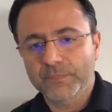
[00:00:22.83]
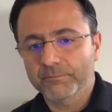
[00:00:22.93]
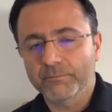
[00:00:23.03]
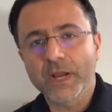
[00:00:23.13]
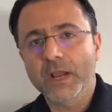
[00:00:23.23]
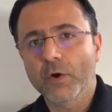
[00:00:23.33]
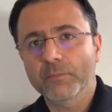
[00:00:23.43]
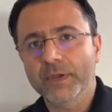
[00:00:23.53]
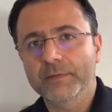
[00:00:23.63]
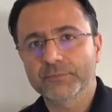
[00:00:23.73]
my
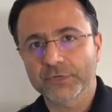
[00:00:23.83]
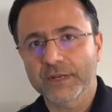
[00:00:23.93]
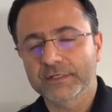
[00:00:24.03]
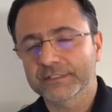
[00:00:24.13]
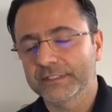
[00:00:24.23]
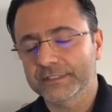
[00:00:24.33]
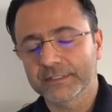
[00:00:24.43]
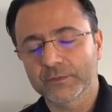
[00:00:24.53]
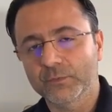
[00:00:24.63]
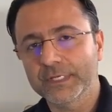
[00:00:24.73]
hope and prayers is
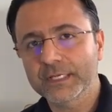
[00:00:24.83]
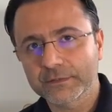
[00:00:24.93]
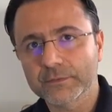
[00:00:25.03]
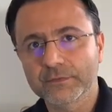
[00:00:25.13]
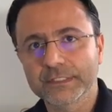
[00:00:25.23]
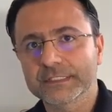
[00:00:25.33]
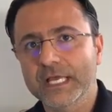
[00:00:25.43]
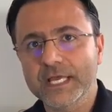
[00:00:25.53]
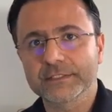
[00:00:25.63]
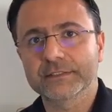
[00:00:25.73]
that we get through this
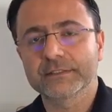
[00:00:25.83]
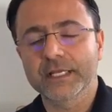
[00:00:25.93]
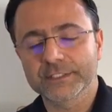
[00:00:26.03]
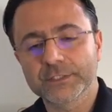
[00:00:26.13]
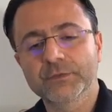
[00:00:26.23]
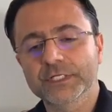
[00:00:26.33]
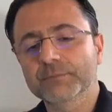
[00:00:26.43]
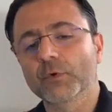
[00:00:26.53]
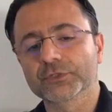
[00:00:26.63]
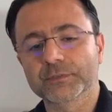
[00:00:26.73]
as soon
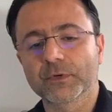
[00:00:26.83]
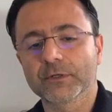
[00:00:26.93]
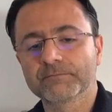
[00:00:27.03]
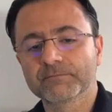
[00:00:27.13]
as possible.